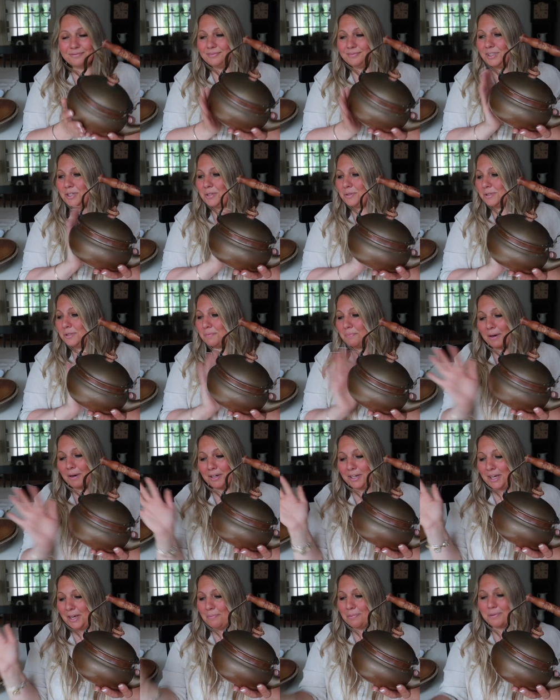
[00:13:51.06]
use bar
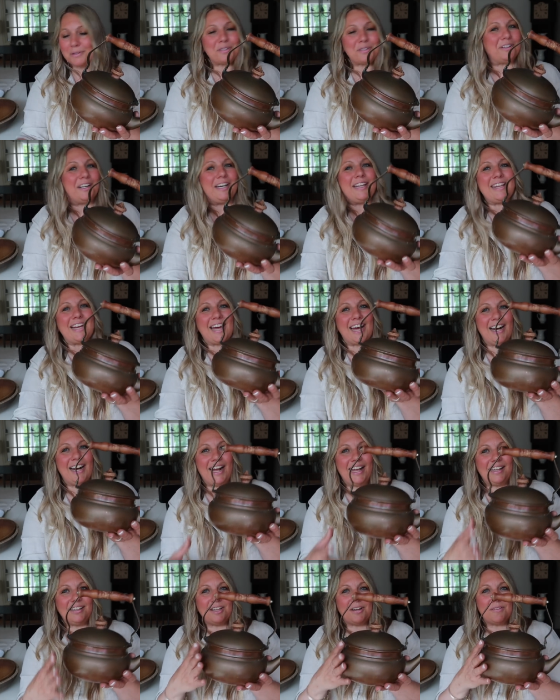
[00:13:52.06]
keepers or anything on it.
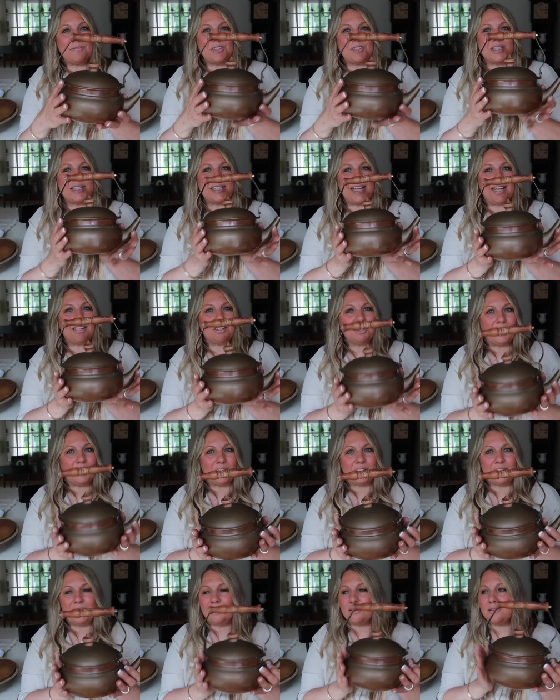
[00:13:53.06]
I love just that
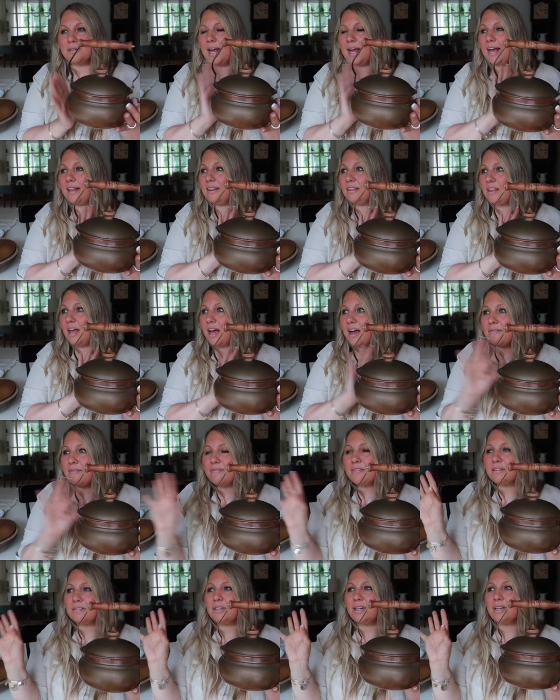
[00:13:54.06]
look. You know, I
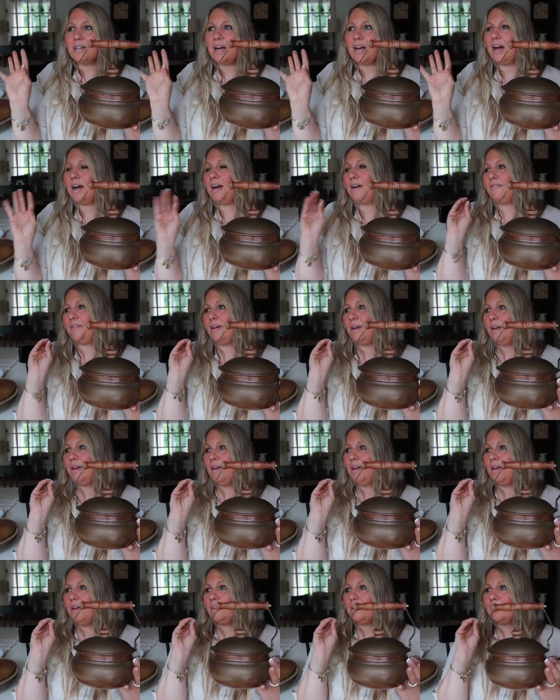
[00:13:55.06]
love the look of
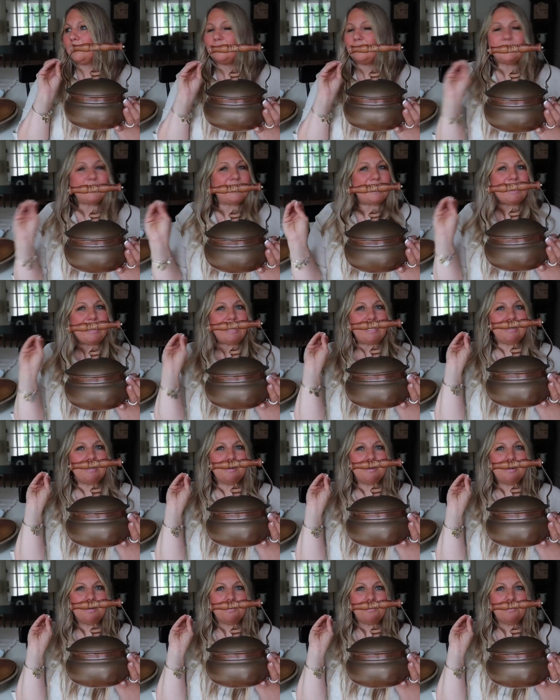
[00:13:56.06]
the
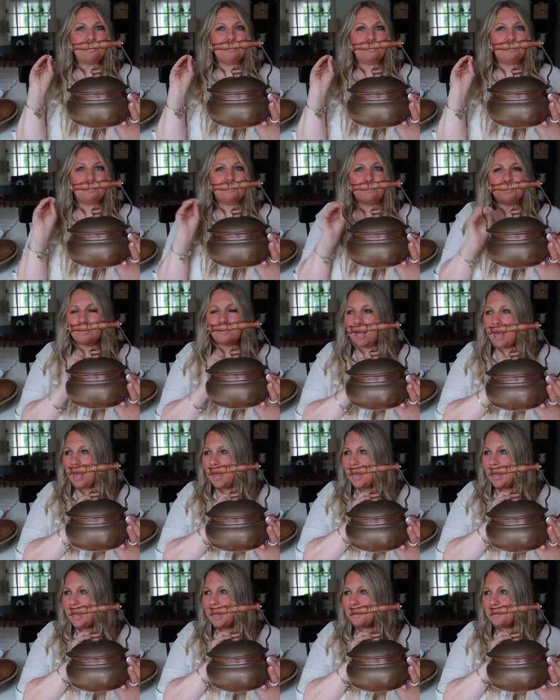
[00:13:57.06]
clean,
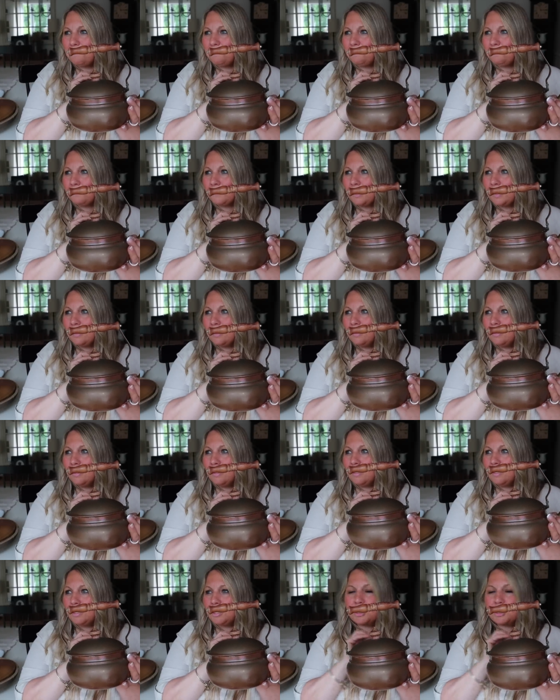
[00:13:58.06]
um,
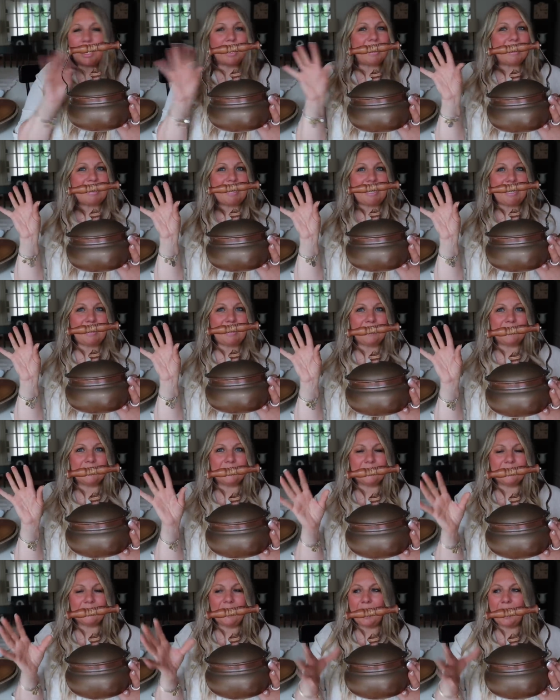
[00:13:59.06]
shiny
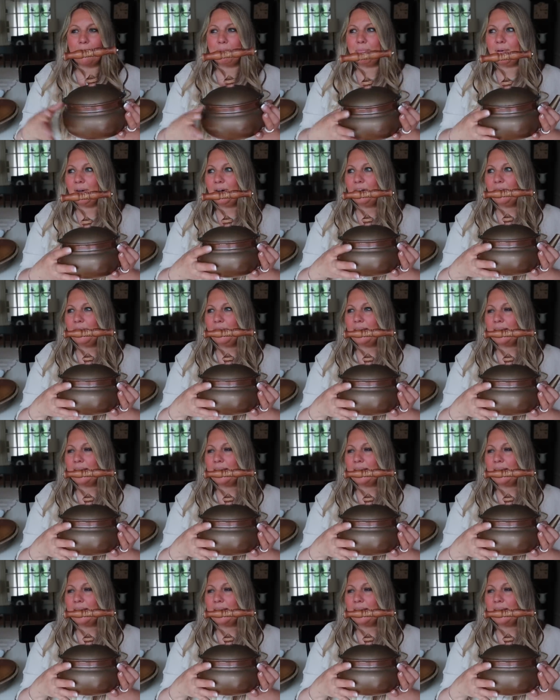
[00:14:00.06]
copper